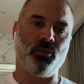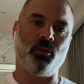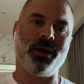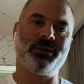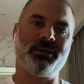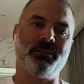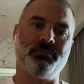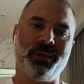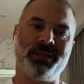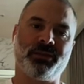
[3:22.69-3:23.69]
What
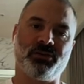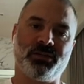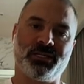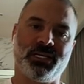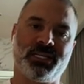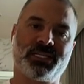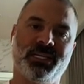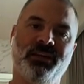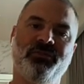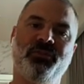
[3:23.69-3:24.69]
matters is
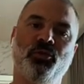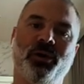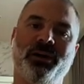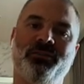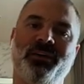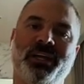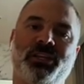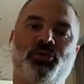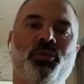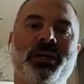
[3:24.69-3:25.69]
if you have a
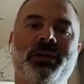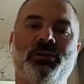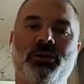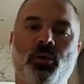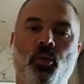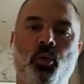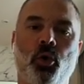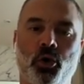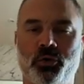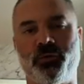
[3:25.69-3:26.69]
trigger
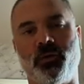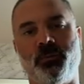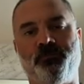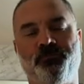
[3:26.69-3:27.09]
workflow.